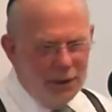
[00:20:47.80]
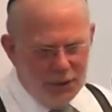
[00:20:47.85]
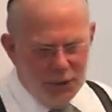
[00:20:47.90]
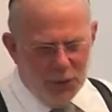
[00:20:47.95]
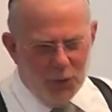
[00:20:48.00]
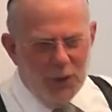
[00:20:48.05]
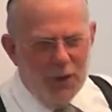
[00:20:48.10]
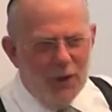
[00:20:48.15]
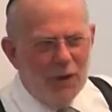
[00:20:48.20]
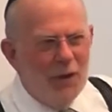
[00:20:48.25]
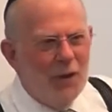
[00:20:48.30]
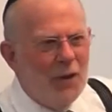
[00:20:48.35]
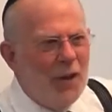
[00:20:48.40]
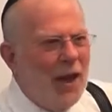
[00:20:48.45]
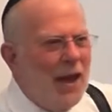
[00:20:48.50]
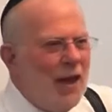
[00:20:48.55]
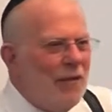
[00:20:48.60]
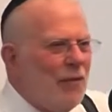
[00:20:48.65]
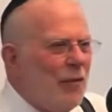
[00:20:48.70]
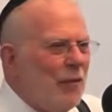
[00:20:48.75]
So we don't know the
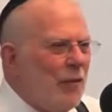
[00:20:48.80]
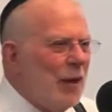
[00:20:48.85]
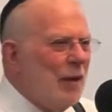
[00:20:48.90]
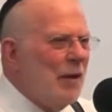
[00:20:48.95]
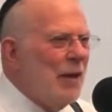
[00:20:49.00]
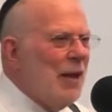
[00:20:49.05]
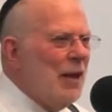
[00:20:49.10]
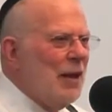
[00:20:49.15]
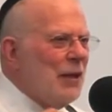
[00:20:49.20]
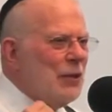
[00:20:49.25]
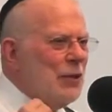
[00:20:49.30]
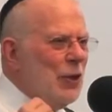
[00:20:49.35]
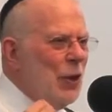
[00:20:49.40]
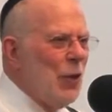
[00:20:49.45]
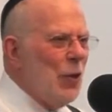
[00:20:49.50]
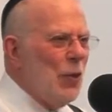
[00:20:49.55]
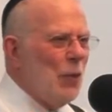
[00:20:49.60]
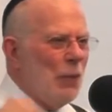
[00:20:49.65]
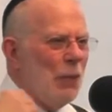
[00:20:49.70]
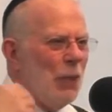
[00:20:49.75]
half of it.
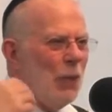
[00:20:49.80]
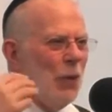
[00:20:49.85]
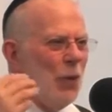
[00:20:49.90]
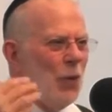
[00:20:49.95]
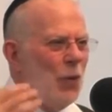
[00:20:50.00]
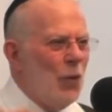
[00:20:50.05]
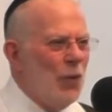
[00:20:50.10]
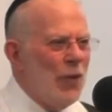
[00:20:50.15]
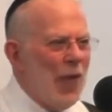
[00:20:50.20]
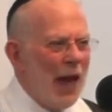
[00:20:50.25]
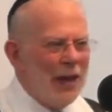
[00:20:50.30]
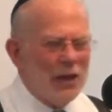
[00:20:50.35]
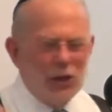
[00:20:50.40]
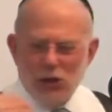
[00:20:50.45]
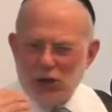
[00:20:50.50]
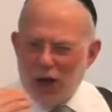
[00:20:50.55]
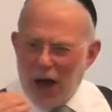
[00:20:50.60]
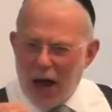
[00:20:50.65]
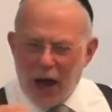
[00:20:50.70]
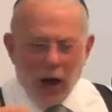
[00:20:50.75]
So with that
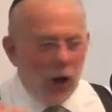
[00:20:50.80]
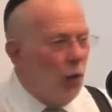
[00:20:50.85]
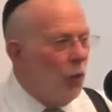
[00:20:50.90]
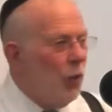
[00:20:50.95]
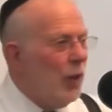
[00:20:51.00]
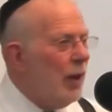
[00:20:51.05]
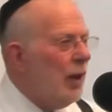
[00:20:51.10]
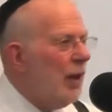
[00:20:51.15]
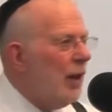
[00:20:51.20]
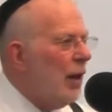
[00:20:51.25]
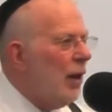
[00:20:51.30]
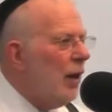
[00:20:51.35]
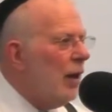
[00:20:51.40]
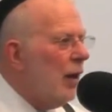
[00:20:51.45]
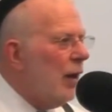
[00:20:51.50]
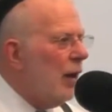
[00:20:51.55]
shock, we,